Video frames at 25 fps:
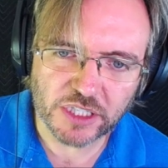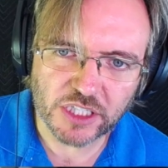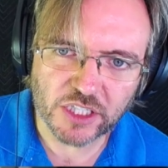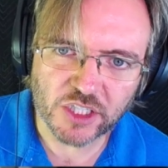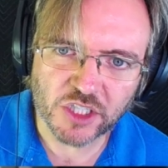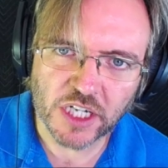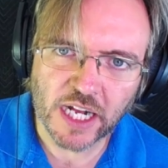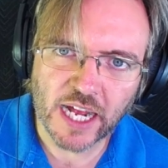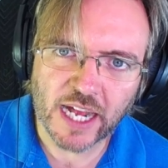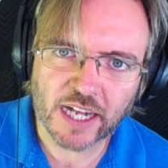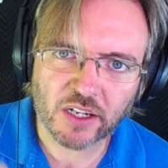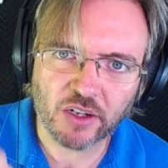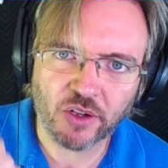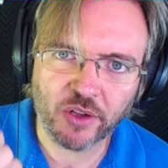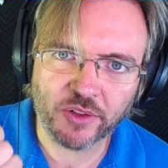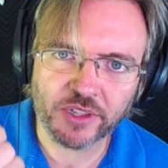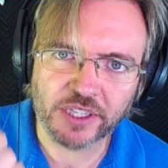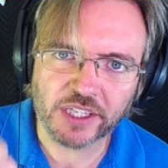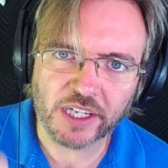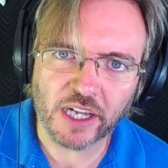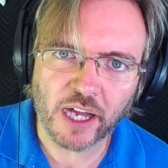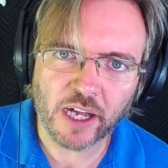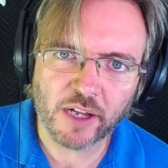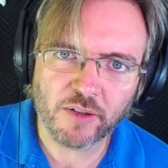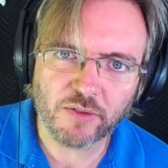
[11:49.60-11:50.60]
jack on the
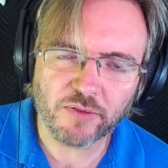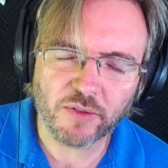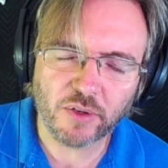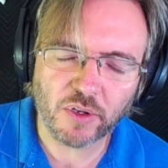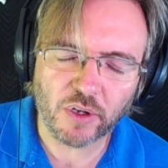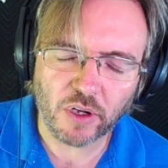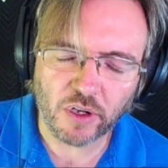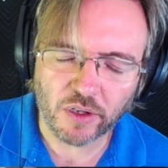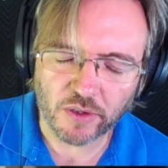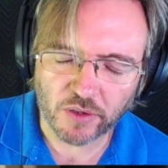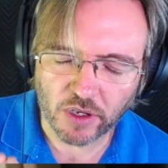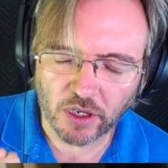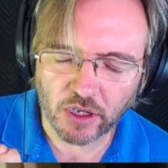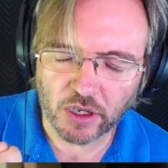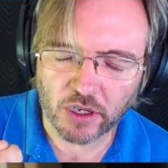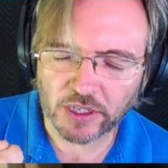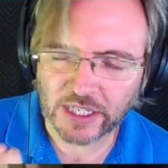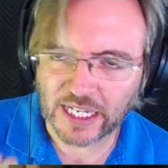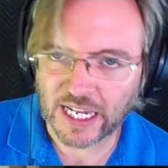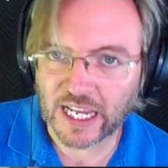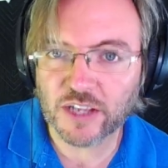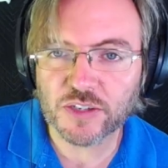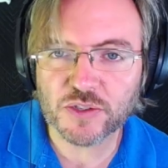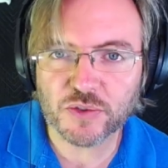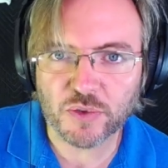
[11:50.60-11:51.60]
iPhone, uh, an
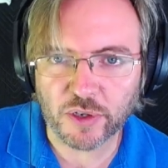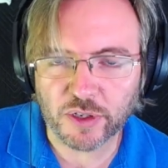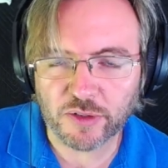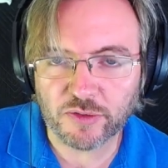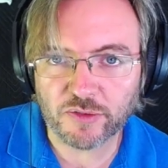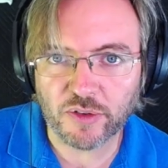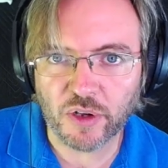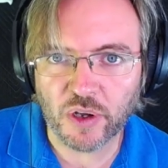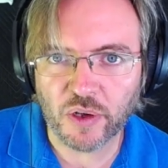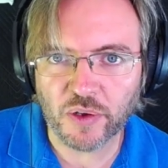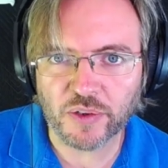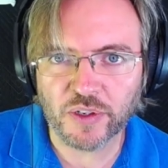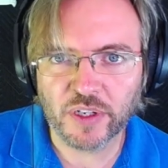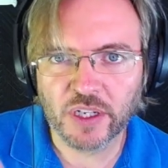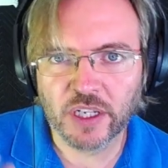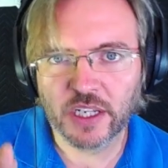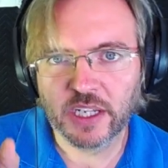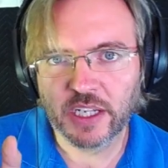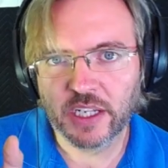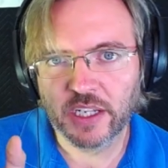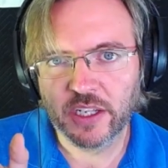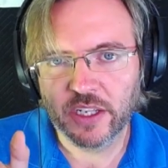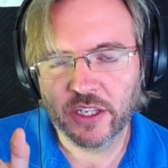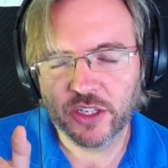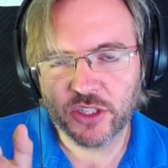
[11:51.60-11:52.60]
Android phone,
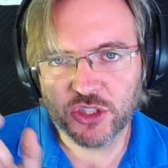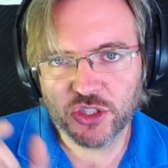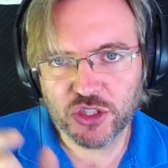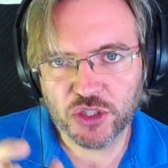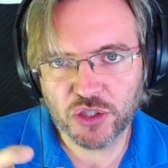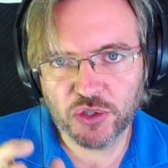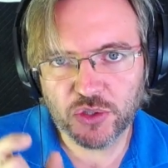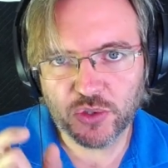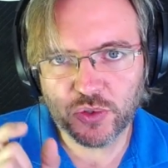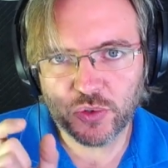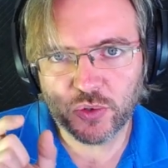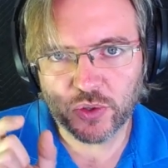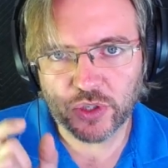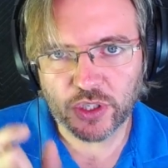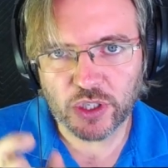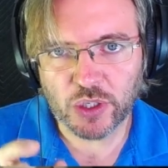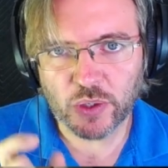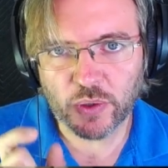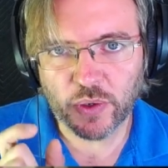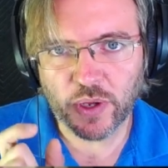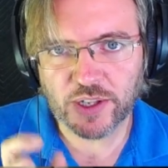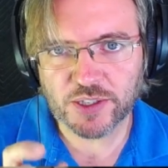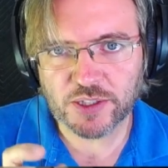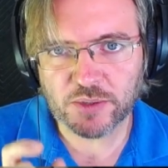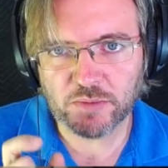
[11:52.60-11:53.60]
to
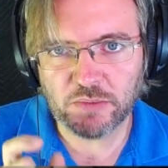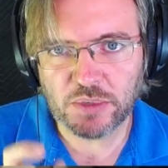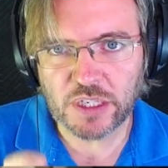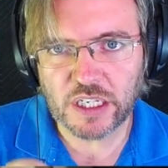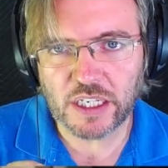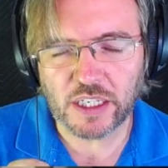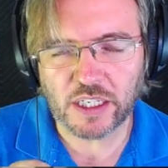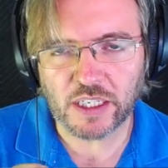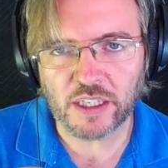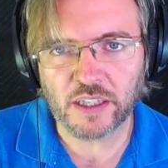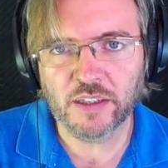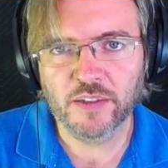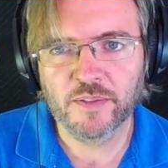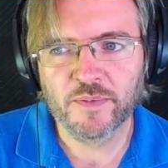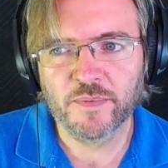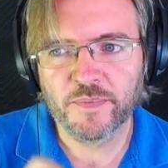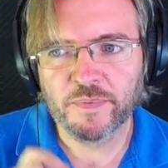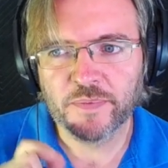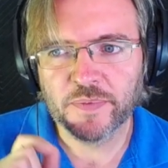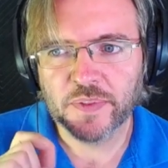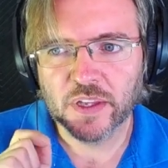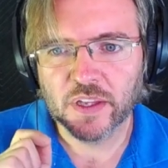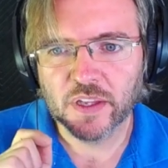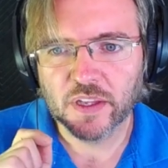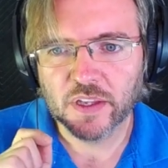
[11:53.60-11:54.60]
USB,
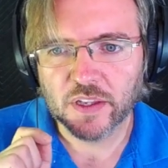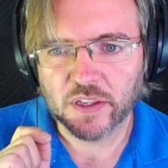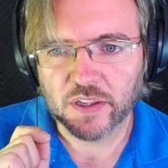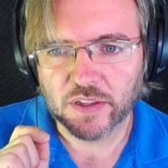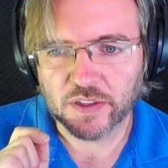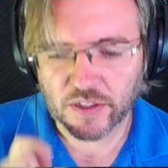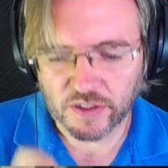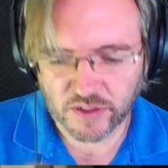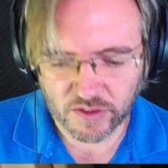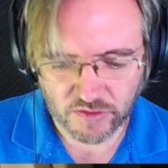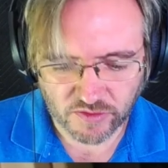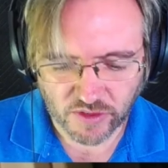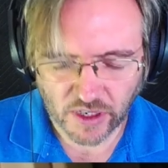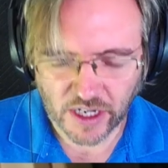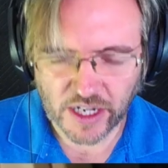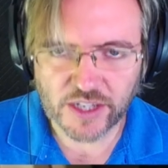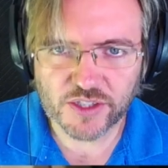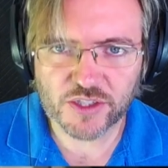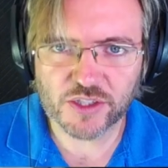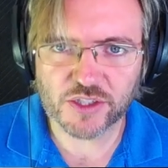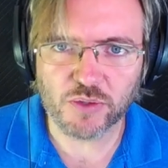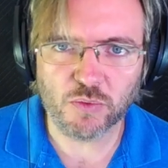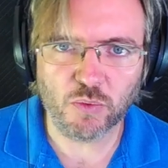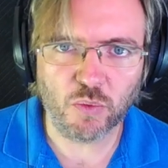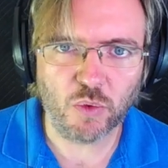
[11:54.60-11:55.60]
the device
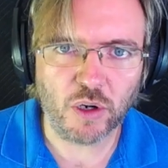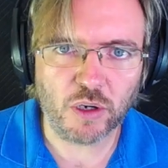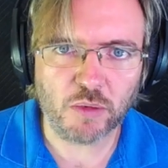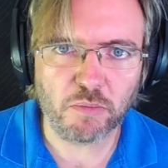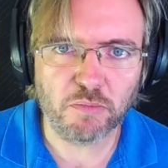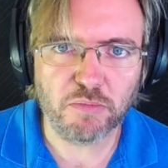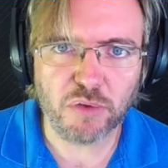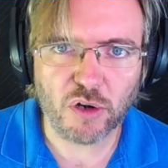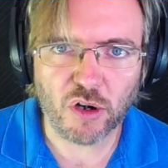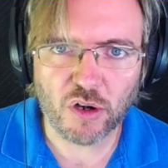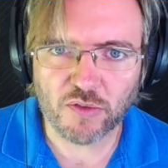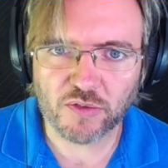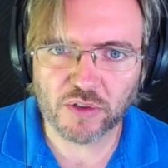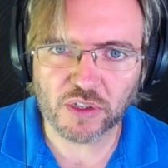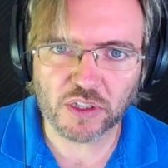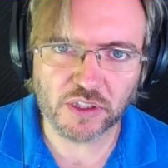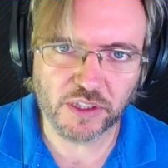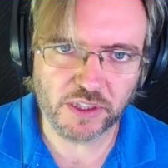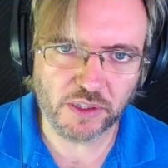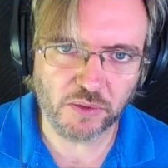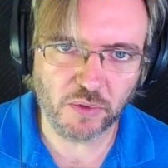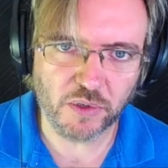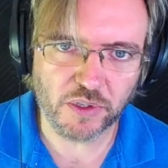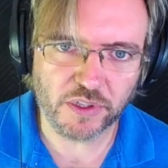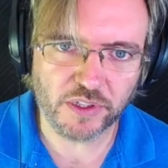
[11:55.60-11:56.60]
should work perfectly
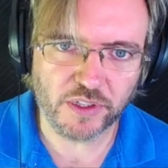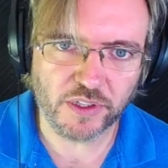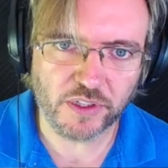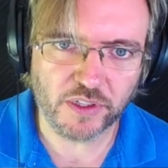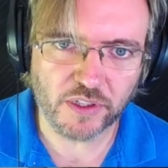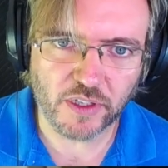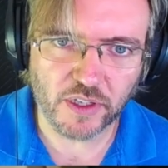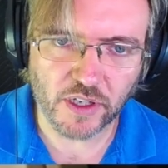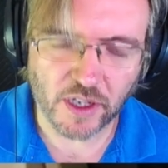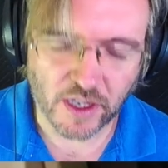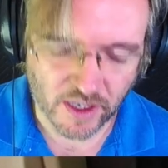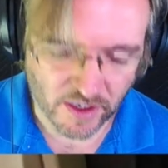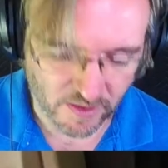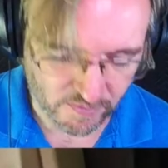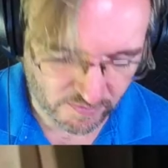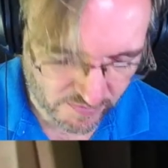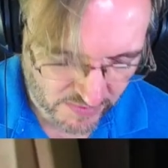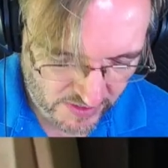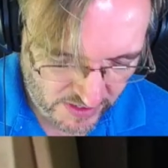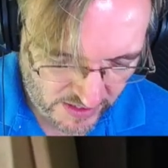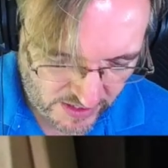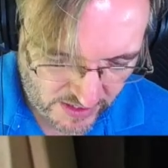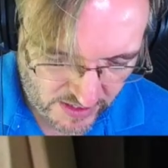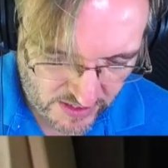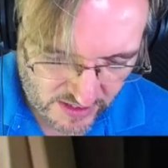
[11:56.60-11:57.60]
with it. Um,
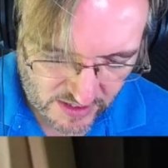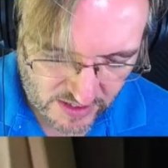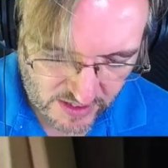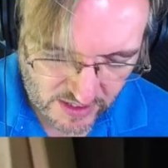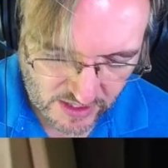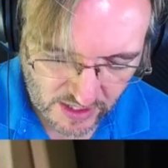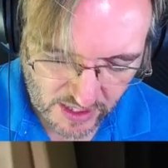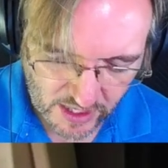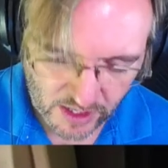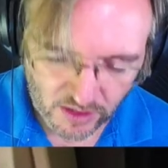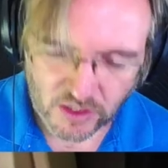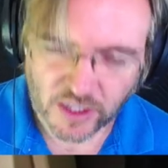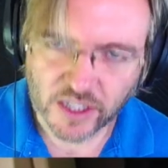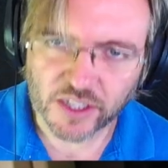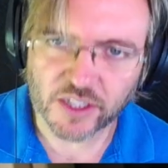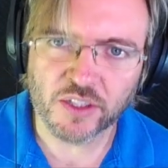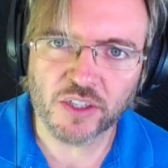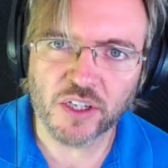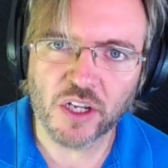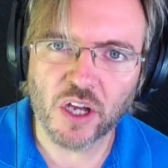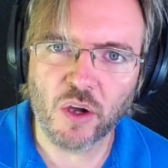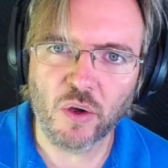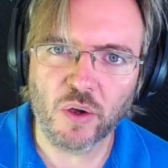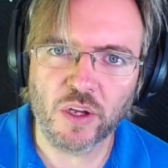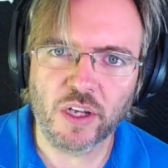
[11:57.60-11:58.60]
I'll let you
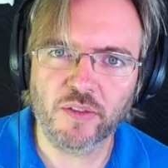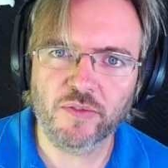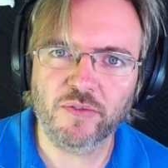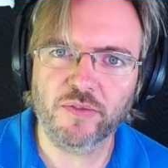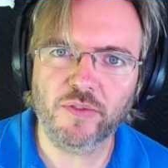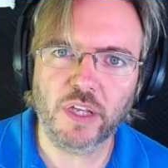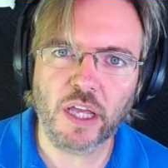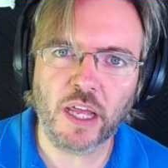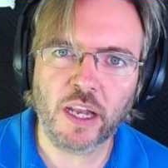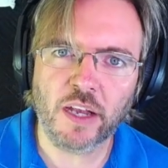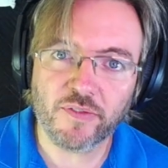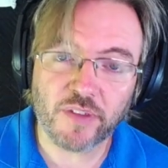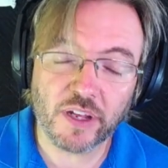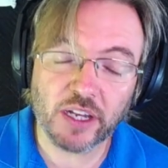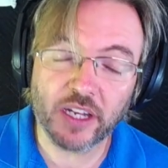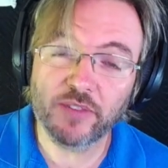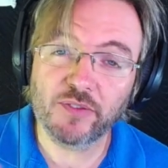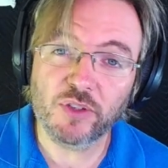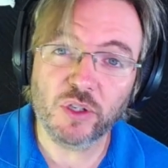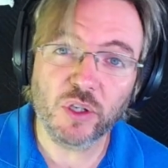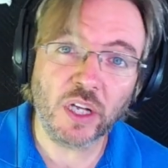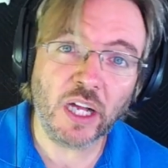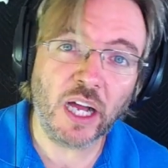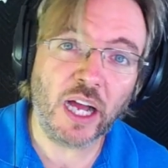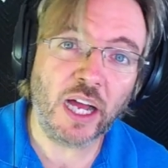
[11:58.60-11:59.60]
know, and if and if any of
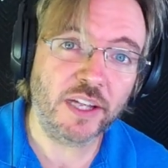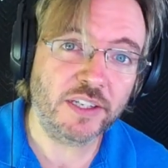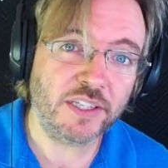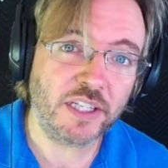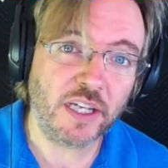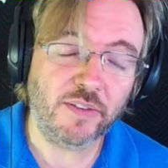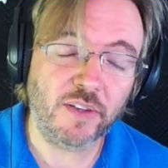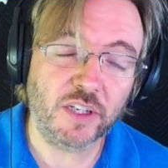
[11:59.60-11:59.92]
you guys have a